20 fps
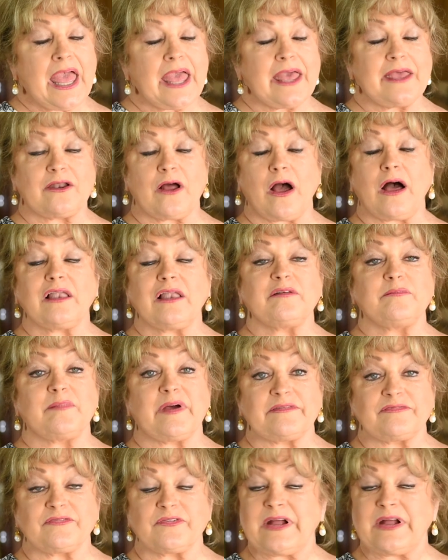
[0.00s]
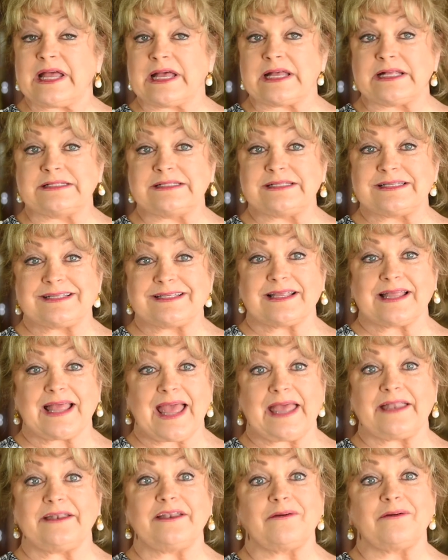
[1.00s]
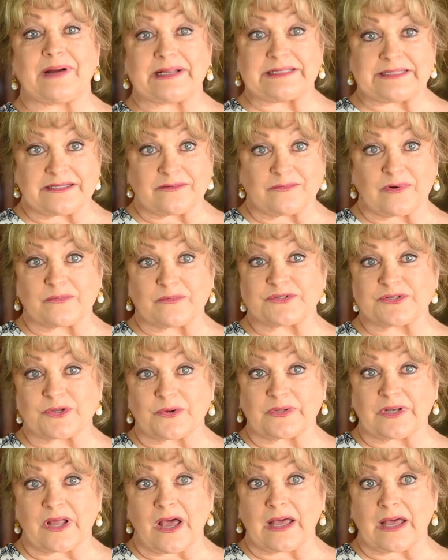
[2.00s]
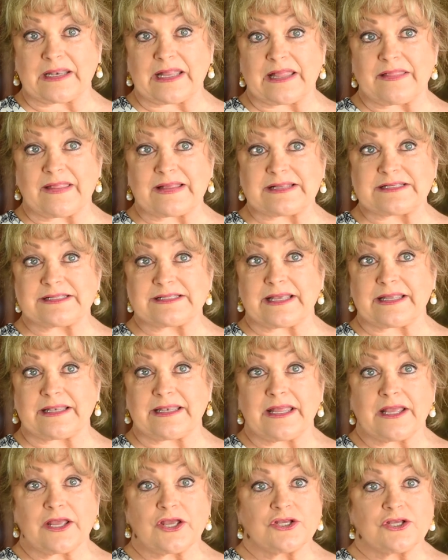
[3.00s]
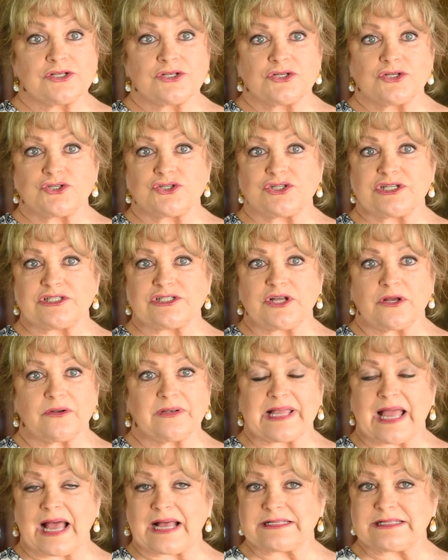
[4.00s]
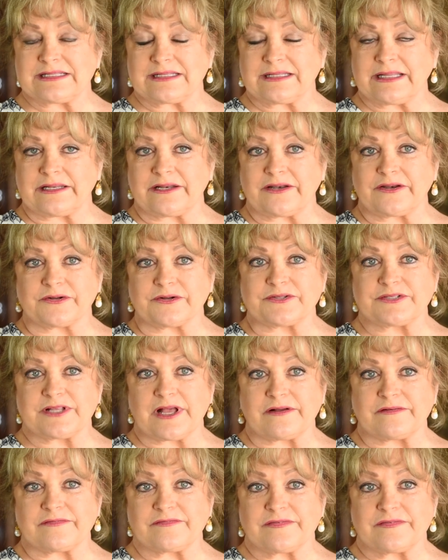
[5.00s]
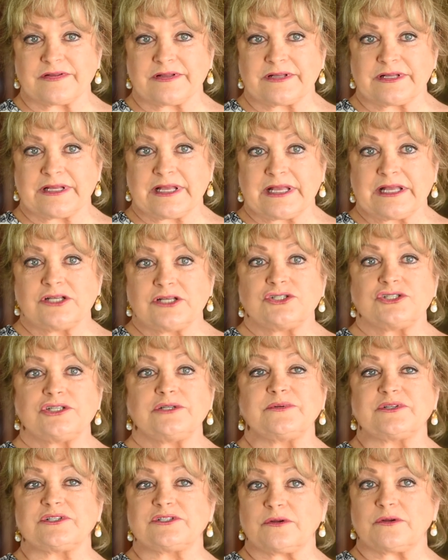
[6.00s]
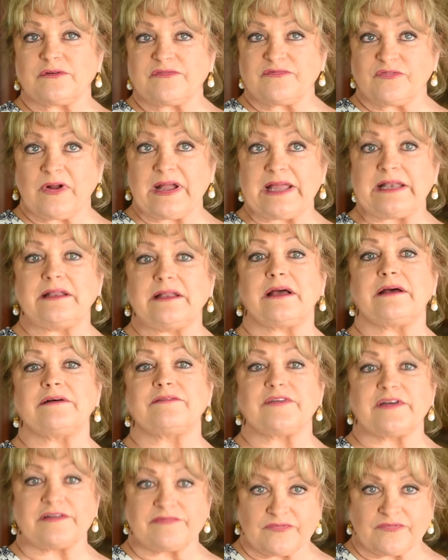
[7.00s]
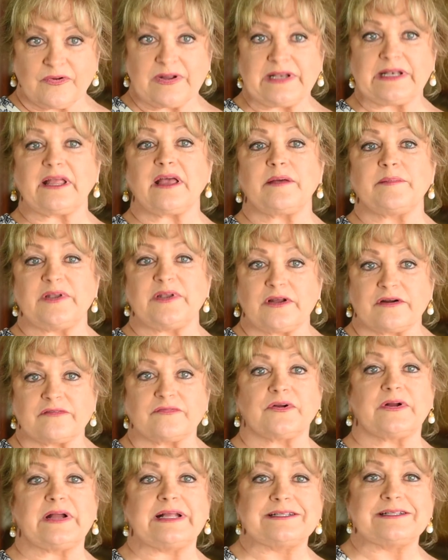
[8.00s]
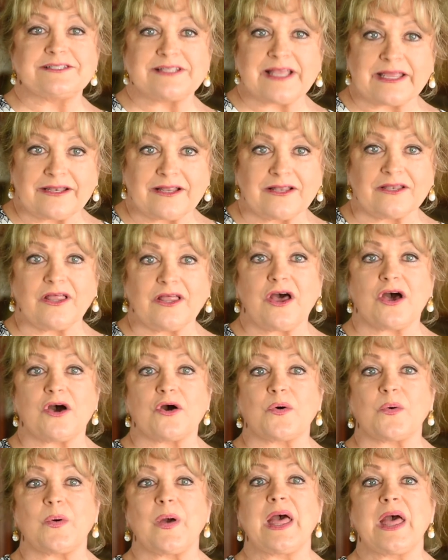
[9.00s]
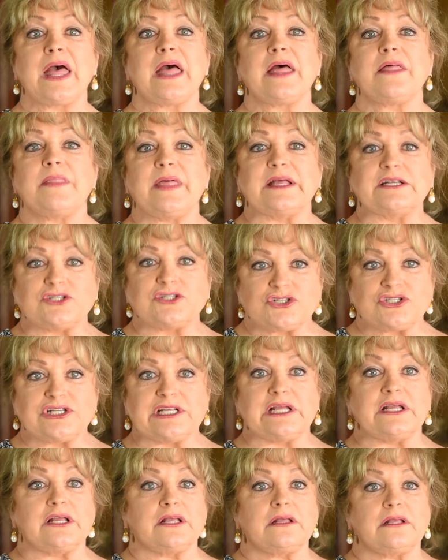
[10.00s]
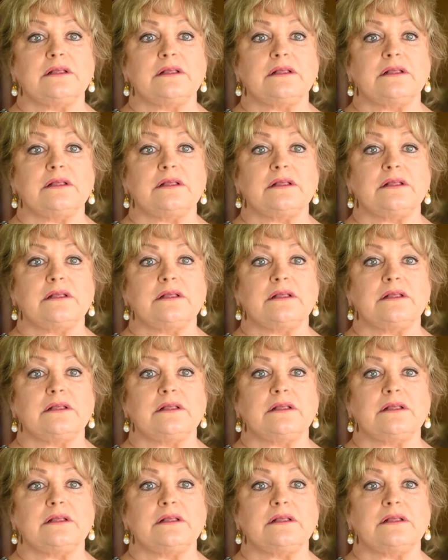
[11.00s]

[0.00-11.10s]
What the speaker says: And all of my friends had no idea what was going on. And they said she totally isolated herself. She was so afraid of a friend coming over and saying hello that she